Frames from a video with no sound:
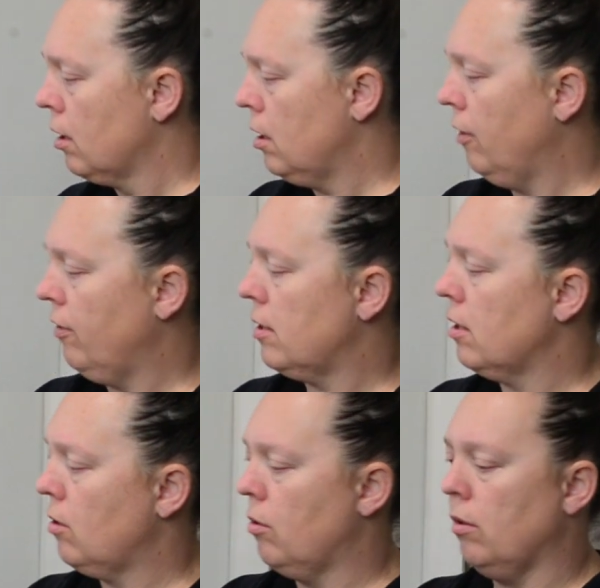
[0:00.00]
See if it's
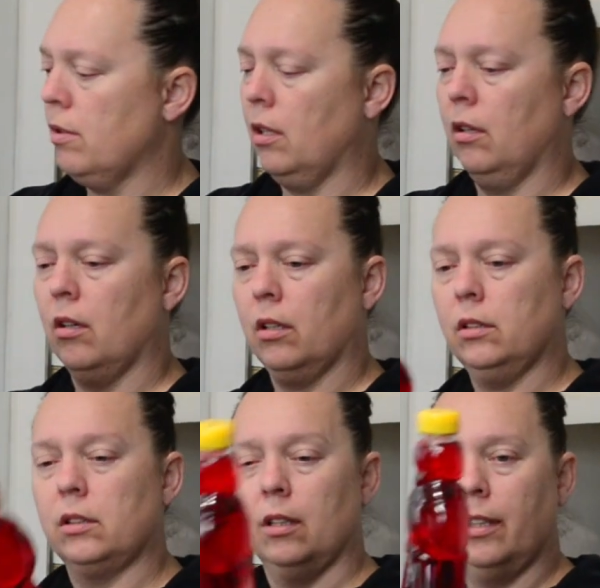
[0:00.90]
as cool as it
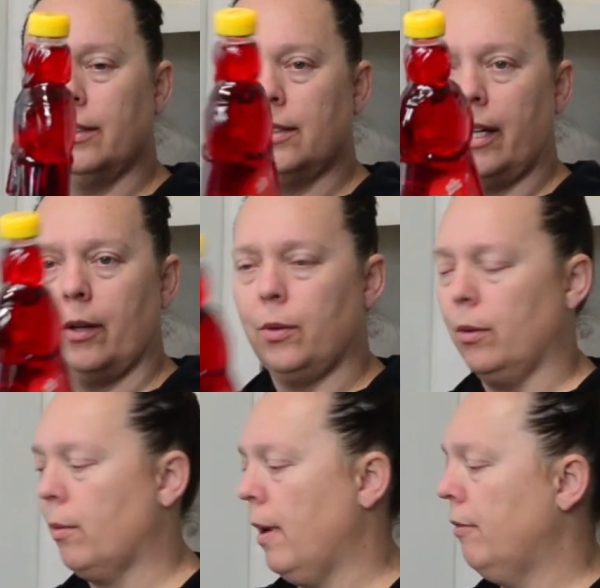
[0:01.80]
looks. Look, it's like a
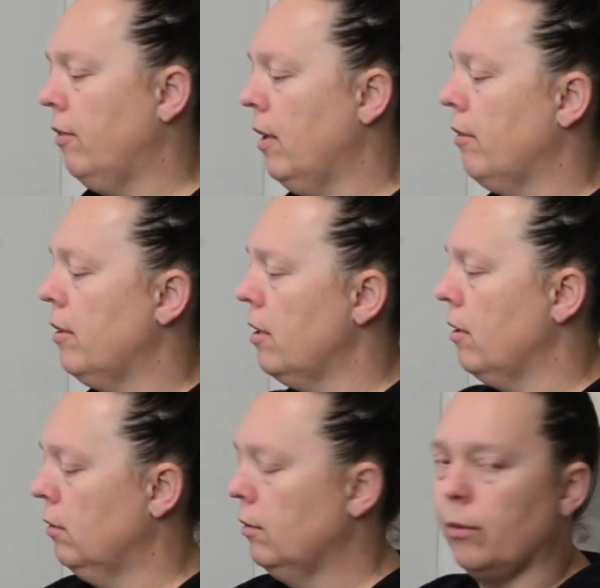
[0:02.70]
cool red flavor
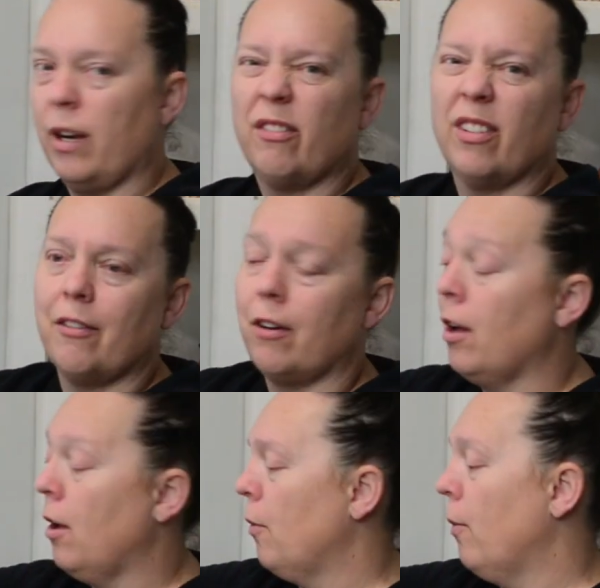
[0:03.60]
too. Red flavor,
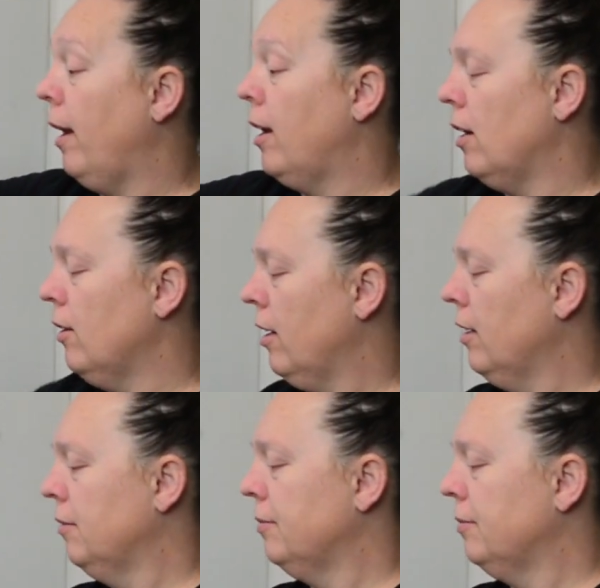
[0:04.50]
red color.